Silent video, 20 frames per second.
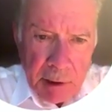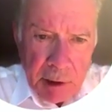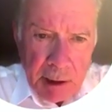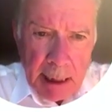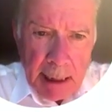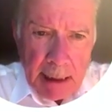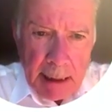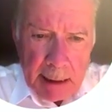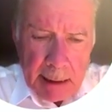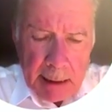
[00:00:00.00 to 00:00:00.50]

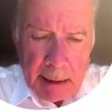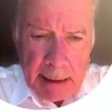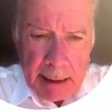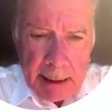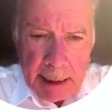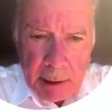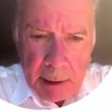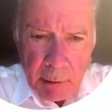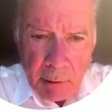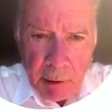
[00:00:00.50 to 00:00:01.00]
genetically
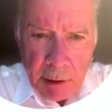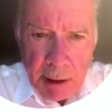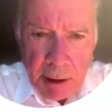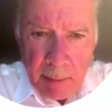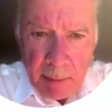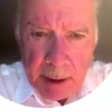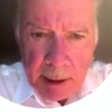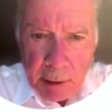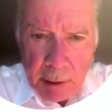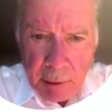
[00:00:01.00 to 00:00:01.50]
diagnosed
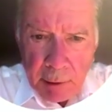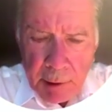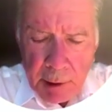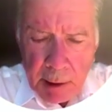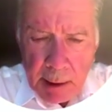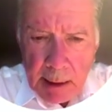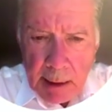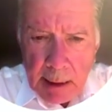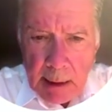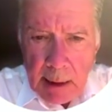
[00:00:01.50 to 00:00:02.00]

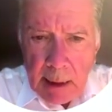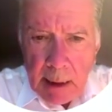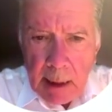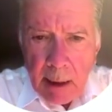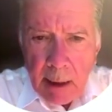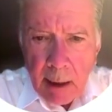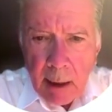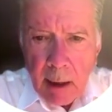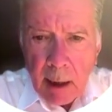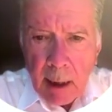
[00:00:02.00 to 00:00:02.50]
embryos
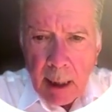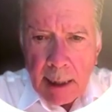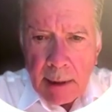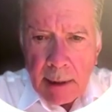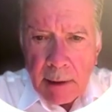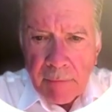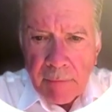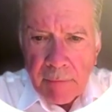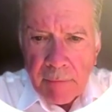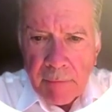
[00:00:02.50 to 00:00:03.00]

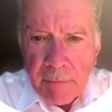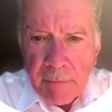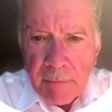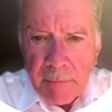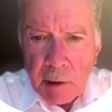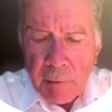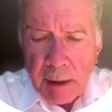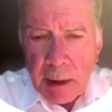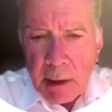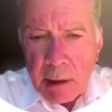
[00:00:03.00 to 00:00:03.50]
as a
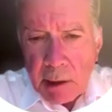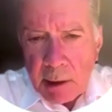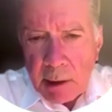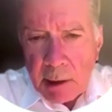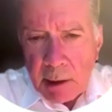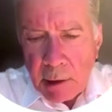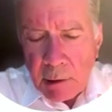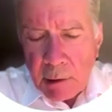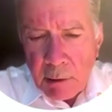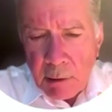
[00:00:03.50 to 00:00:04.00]
function of age. And
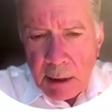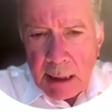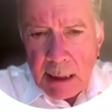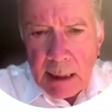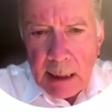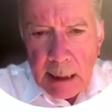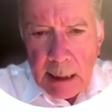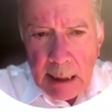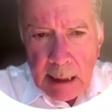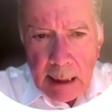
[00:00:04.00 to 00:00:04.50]
as you
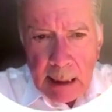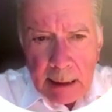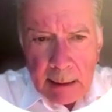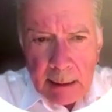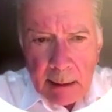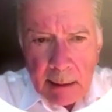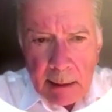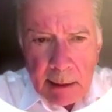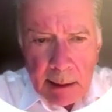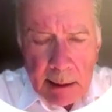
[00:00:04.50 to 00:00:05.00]
see,
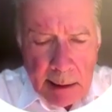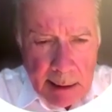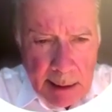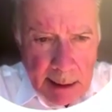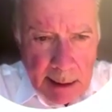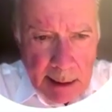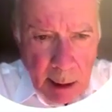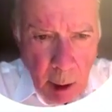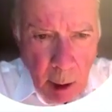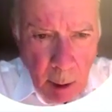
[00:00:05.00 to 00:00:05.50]
this is
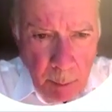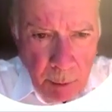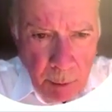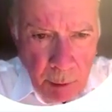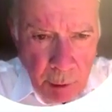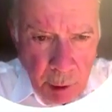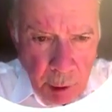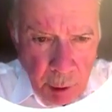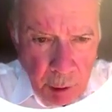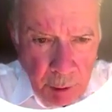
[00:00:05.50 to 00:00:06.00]
the
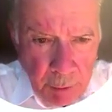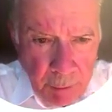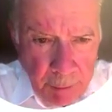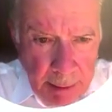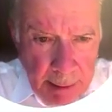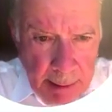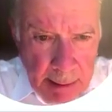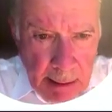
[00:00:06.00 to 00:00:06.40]
upper curve.